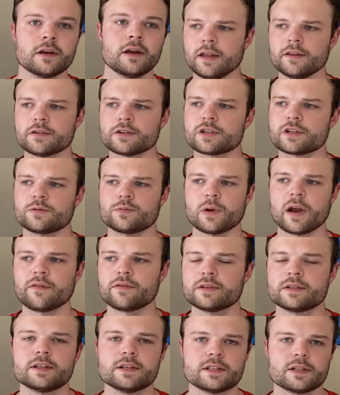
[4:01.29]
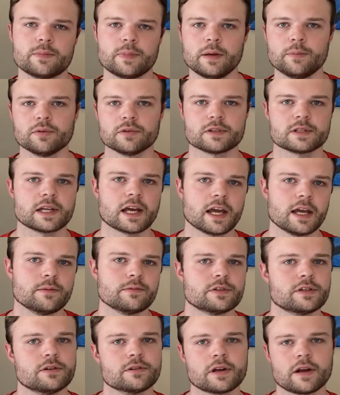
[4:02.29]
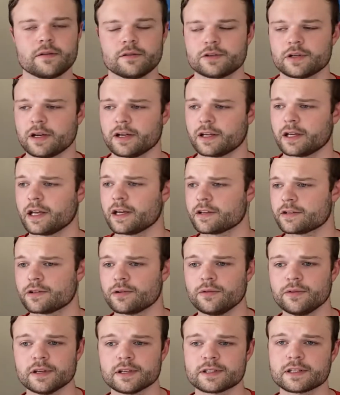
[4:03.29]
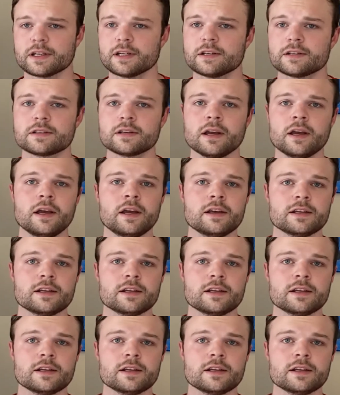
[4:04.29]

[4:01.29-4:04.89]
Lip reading: And there's just references to people's names, and you're trying to guess who this is.